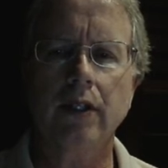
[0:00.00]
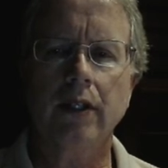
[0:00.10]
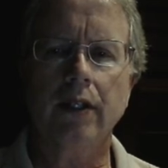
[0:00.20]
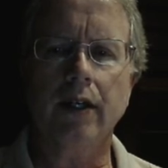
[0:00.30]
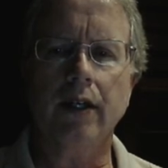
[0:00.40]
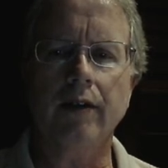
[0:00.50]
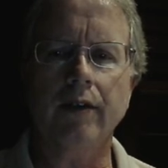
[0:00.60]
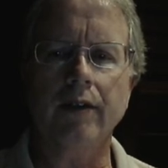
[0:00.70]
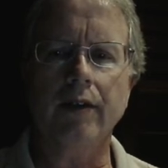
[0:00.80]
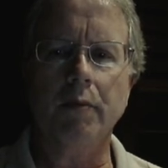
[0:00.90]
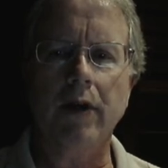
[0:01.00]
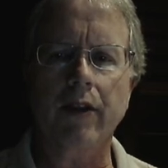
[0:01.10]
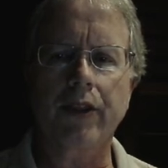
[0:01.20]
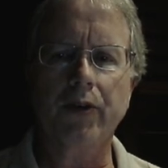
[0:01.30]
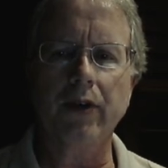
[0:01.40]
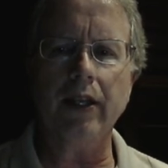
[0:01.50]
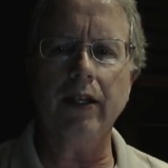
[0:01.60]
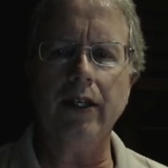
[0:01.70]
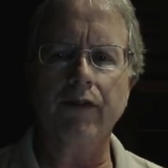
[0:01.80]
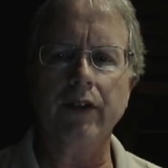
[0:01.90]
among 3
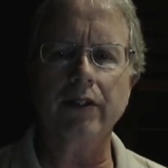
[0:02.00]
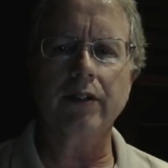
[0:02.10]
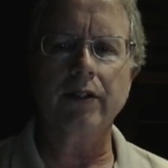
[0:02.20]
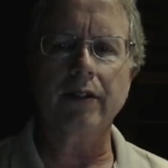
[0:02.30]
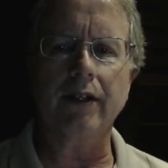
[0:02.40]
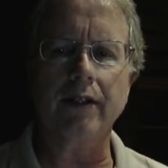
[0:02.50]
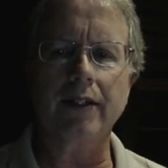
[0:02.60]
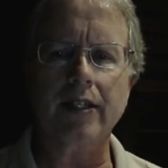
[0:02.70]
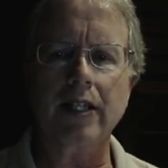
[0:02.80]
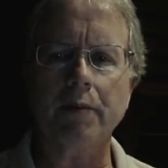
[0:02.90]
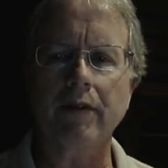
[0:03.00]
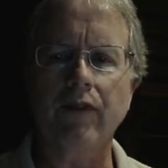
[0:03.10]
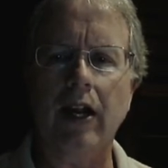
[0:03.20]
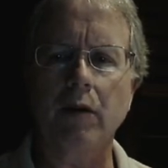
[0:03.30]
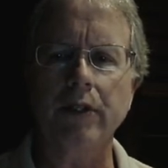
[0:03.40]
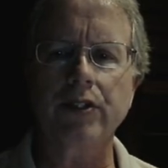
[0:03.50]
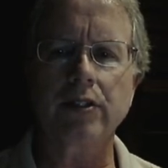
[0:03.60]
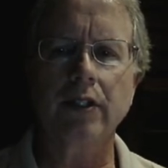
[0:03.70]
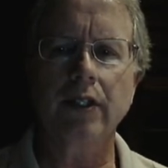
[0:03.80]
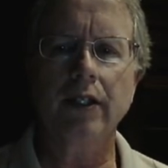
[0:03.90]
different desktop
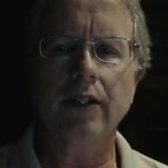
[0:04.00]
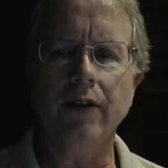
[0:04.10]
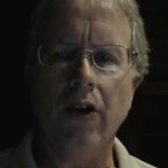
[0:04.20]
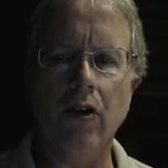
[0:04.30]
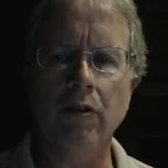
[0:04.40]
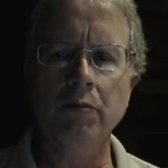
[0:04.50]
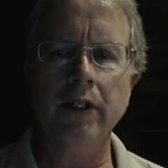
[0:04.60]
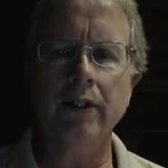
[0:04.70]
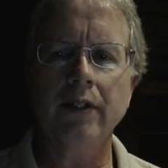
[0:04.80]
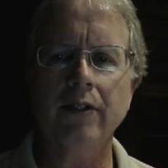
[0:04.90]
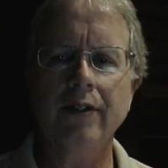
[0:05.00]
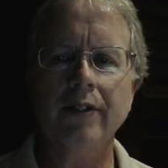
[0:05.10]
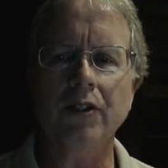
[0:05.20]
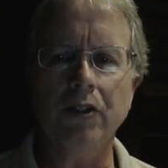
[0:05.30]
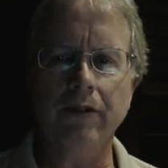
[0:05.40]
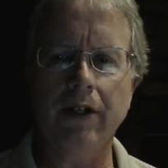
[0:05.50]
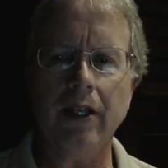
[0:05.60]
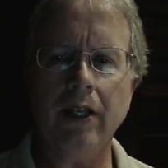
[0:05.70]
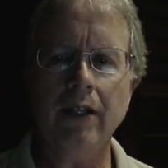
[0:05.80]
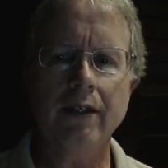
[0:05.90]
environments: GNOME,
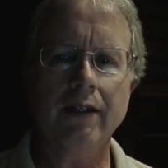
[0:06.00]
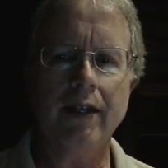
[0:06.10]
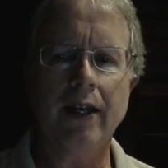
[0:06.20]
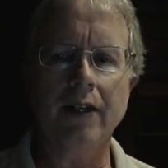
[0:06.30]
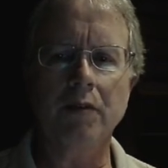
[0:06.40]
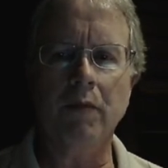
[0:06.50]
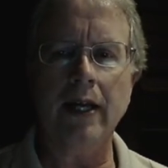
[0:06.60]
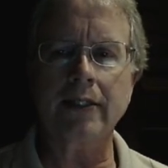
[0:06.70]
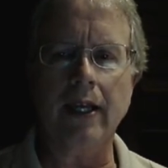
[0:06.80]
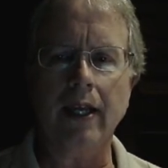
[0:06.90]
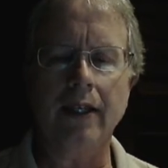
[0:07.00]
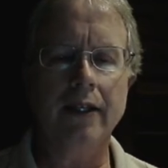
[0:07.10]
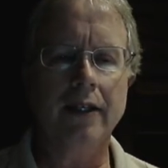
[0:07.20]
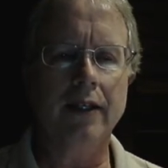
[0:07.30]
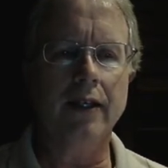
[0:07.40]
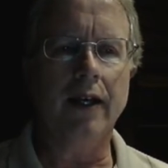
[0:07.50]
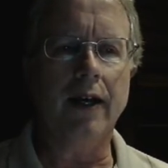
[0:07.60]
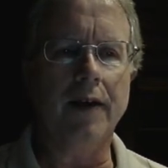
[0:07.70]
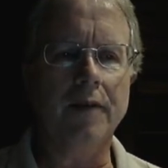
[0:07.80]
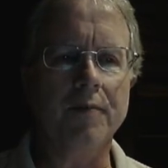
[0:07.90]
Unity, and Mate.
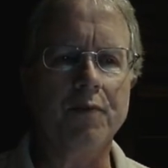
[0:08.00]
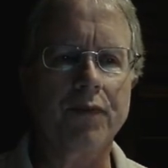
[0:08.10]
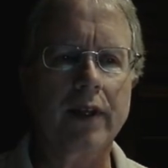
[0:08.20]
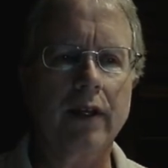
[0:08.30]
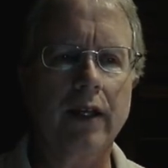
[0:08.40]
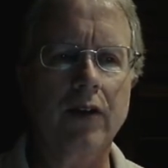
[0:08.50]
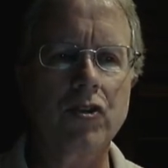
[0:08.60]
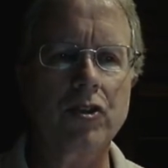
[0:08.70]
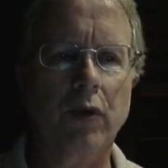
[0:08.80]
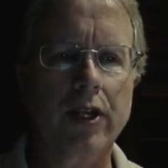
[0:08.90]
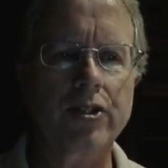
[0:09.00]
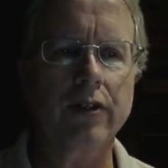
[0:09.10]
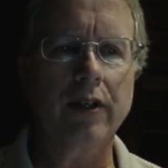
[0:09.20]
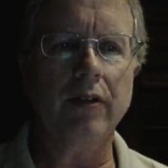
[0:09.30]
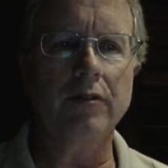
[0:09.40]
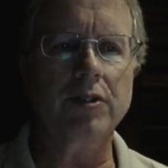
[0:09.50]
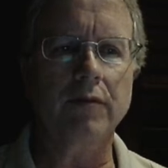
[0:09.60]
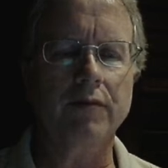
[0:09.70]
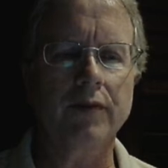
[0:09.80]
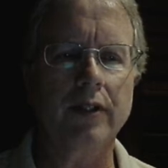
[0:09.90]
And I just want to show you some